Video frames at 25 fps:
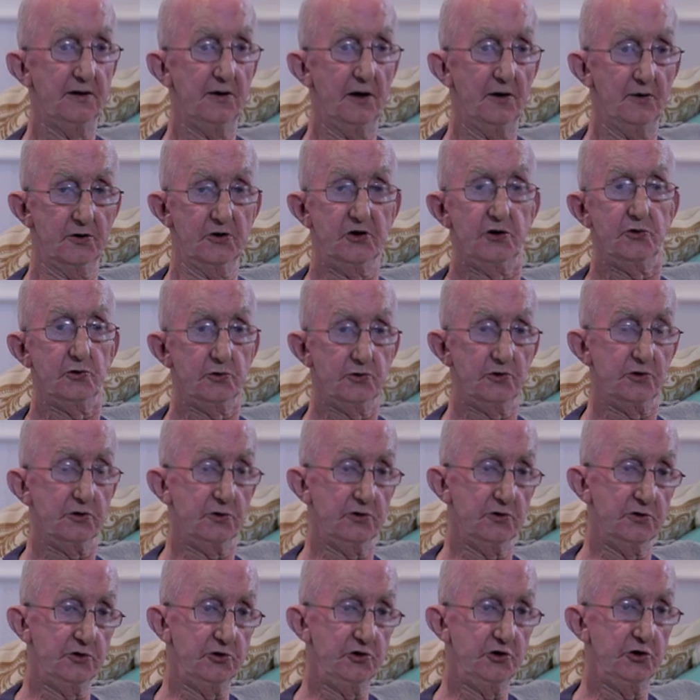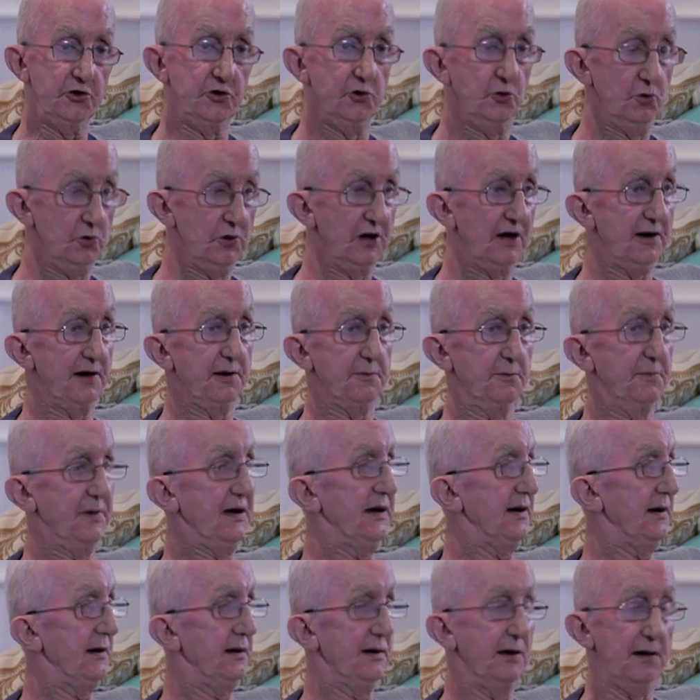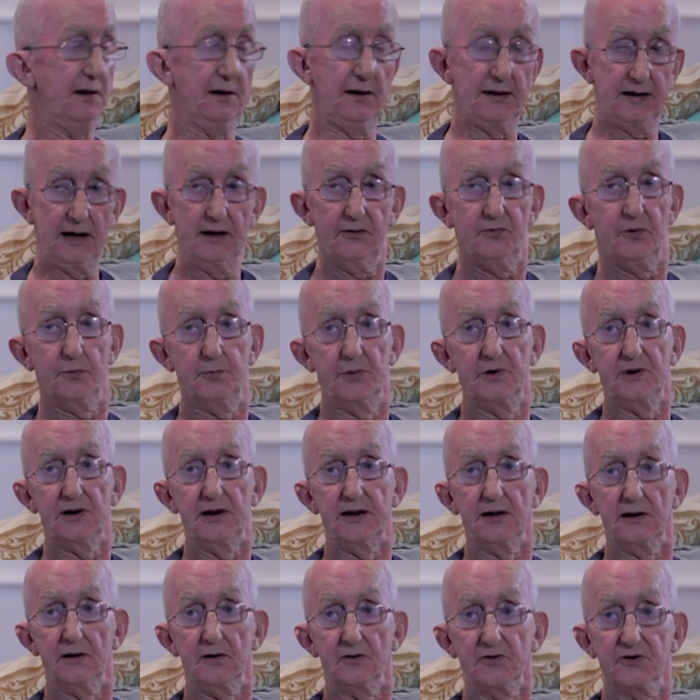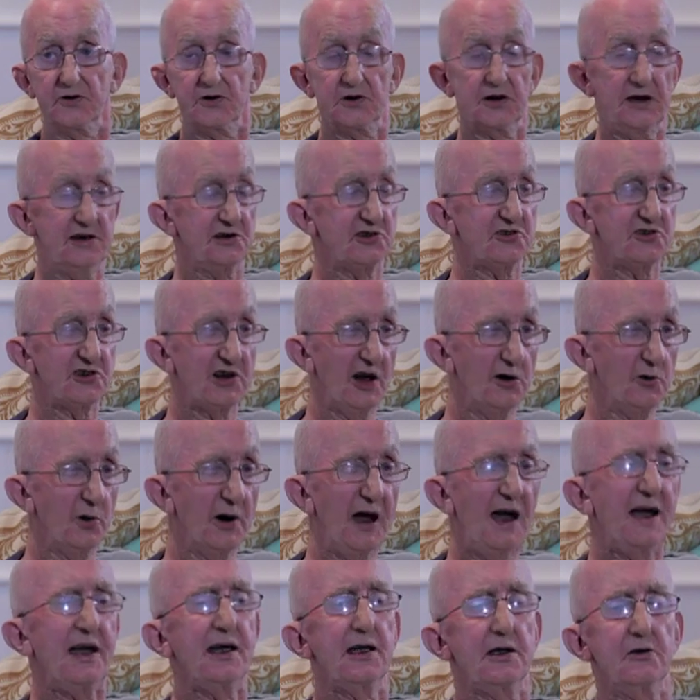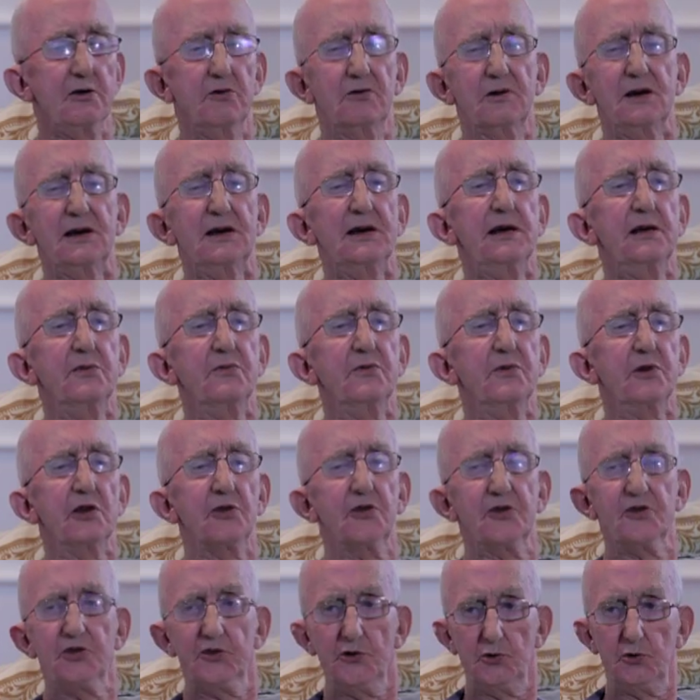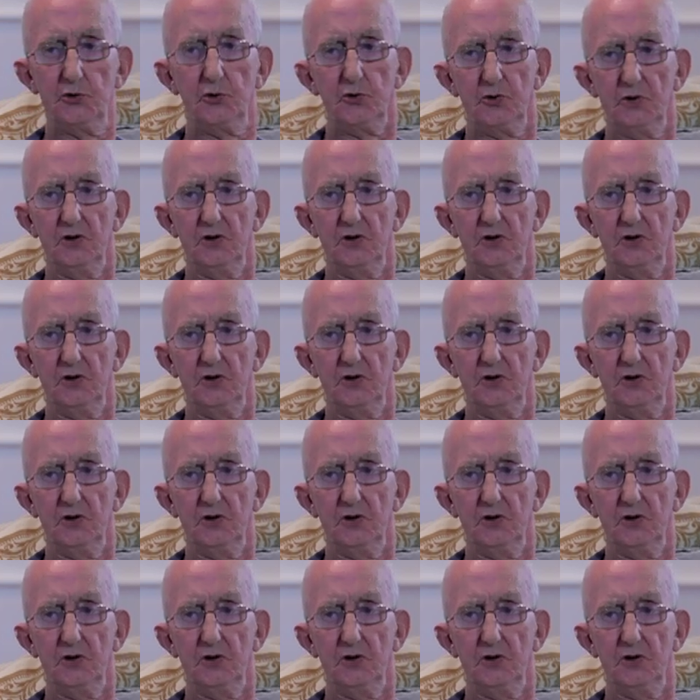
you like me and like everybody else get so angry at even the thought